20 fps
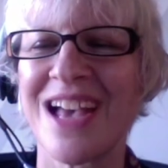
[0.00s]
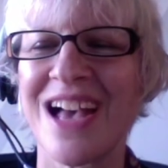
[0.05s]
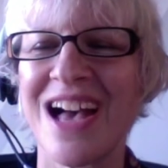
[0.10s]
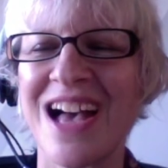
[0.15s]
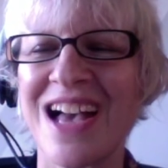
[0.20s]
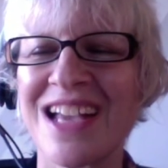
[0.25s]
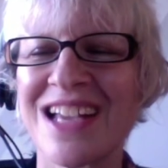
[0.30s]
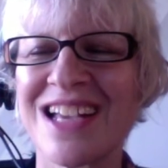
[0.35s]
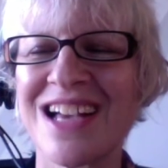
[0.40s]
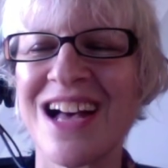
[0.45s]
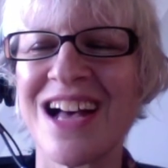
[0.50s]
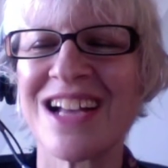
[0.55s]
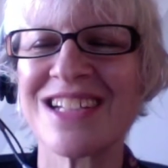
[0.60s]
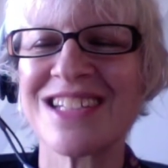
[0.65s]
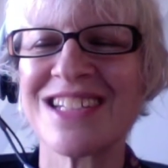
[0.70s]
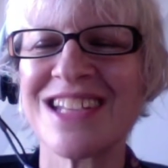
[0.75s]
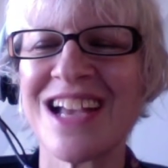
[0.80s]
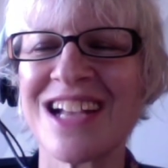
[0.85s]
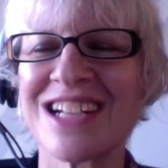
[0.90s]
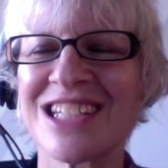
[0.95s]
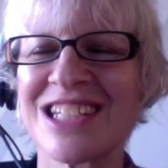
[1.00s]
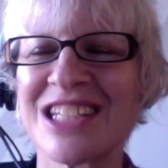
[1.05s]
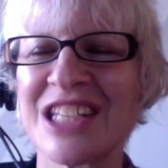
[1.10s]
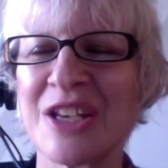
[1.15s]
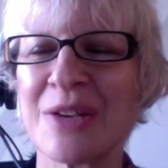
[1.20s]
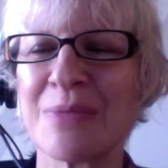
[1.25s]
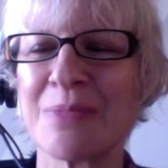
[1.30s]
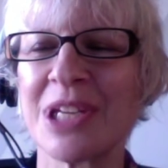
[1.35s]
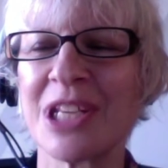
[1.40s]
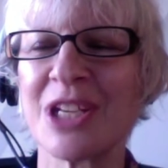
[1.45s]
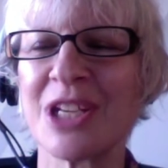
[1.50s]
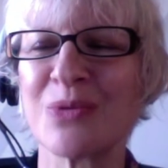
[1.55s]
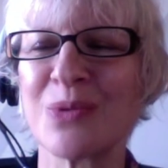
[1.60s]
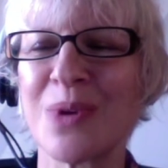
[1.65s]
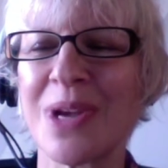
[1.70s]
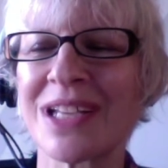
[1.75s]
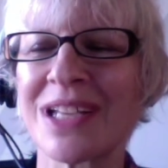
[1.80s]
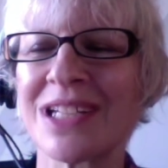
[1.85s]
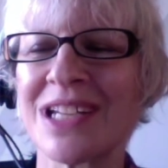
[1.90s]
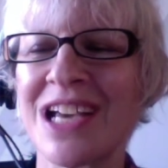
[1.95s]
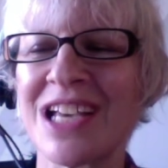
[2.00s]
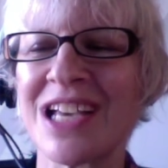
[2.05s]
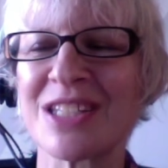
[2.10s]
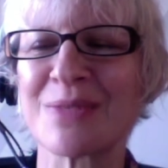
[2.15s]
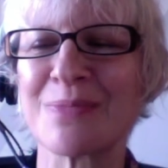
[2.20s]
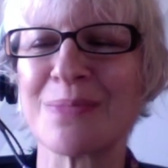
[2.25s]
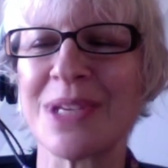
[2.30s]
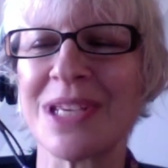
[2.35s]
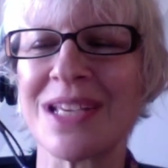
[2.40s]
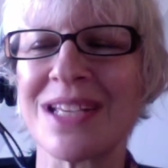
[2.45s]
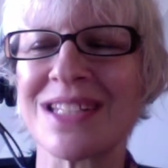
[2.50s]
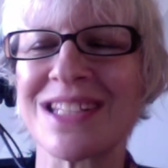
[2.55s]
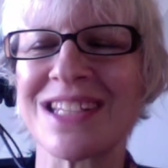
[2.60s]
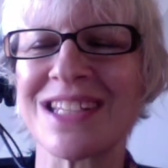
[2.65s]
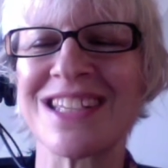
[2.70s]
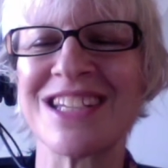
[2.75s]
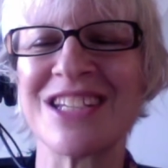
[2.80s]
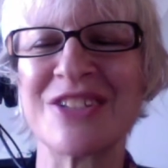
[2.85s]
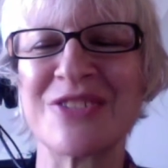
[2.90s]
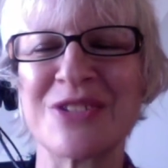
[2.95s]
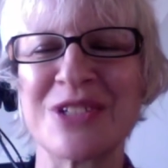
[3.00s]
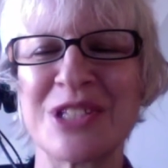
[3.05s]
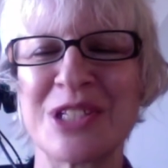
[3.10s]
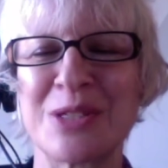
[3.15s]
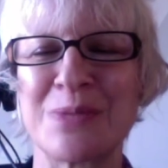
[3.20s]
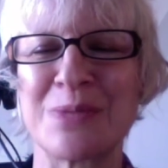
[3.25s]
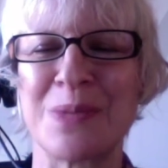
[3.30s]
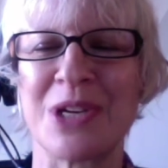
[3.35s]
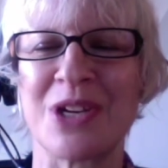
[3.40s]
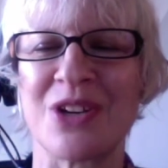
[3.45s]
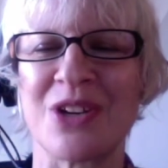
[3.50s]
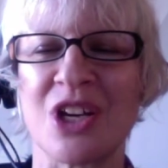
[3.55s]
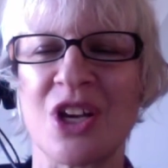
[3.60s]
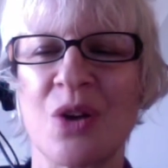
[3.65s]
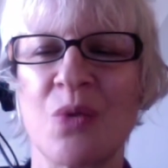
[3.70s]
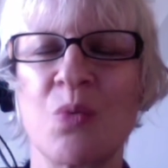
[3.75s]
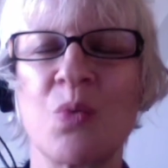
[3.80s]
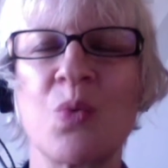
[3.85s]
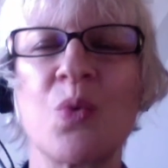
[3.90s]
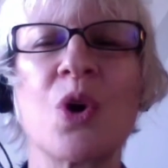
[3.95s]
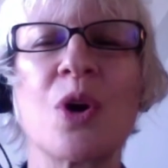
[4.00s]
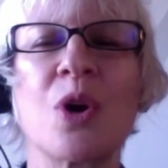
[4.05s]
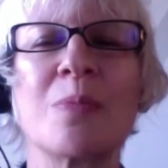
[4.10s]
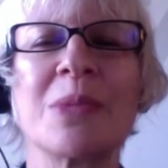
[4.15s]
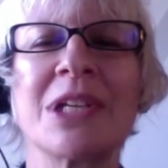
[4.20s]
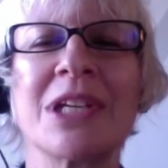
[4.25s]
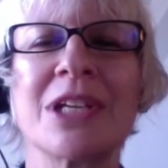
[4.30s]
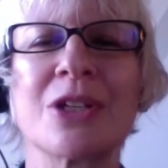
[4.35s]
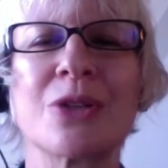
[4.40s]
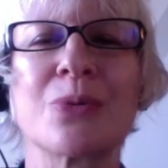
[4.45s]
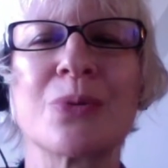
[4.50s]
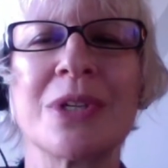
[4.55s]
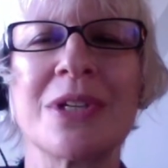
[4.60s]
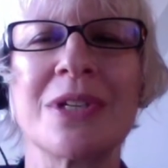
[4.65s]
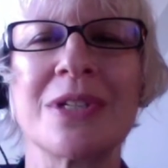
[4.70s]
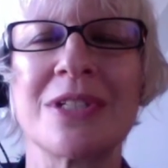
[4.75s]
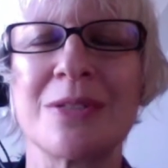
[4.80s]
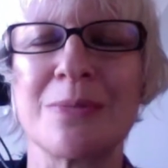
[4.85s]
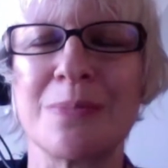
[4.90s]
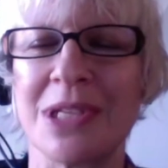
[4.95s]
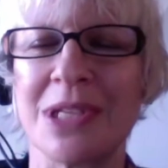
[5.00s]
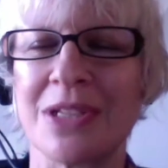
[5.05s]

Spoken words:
I contacted him and he recognized me as a kindred spirit and warmly agreed to be